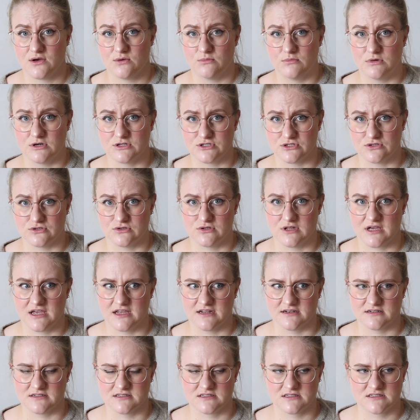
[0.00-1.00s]
model.
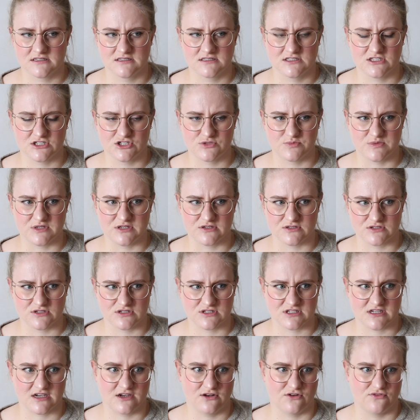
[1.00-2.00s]
And just because
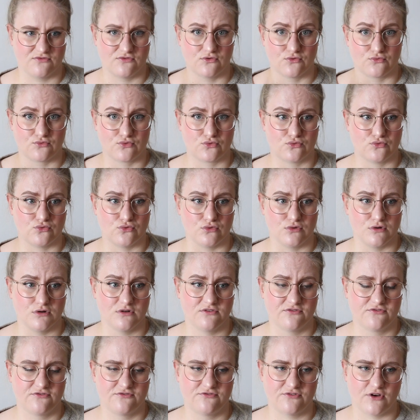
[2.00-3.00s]
it's kind of a
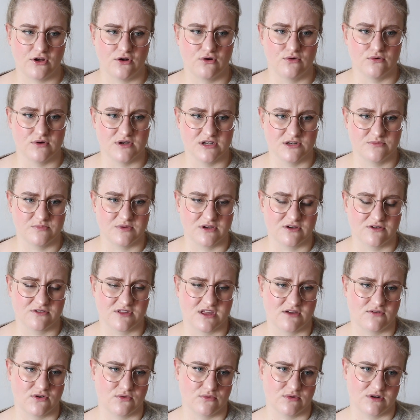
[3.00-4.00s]
rule, follow it
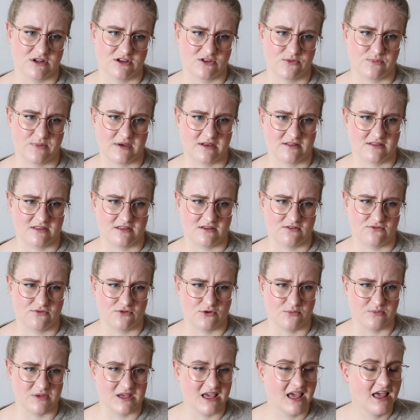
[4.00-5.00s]
because everyone expects it
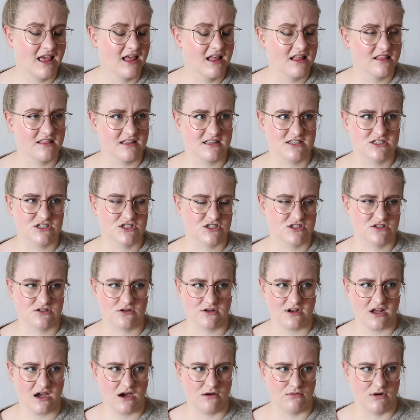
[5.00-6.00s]
from me. That's just
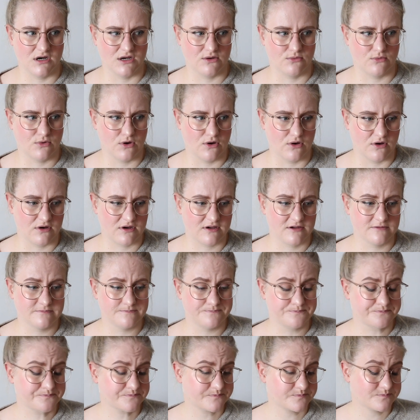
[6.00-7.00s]
not how I work.
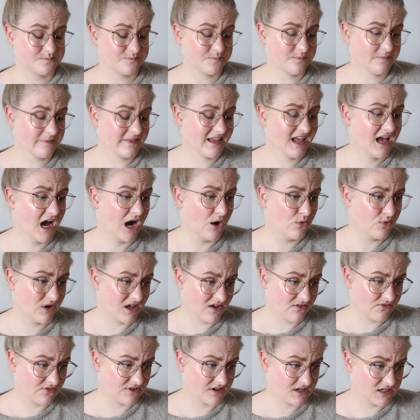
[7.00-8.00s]

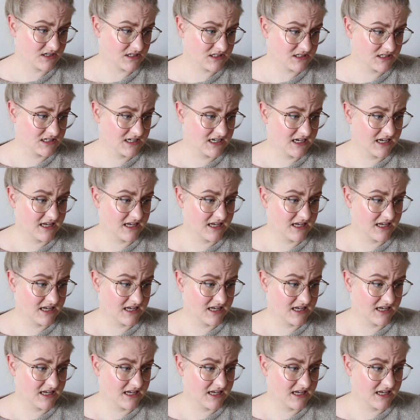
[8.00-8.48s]
However,